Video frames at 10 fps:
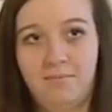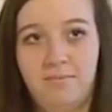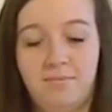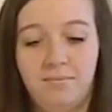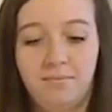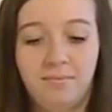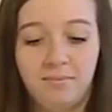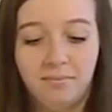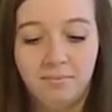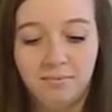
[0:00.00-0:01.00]

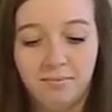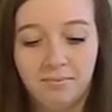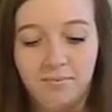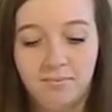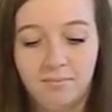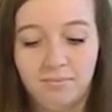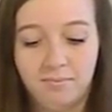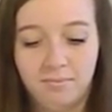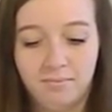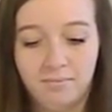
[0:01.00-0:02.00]

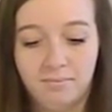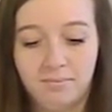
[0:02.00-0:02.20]
(silent)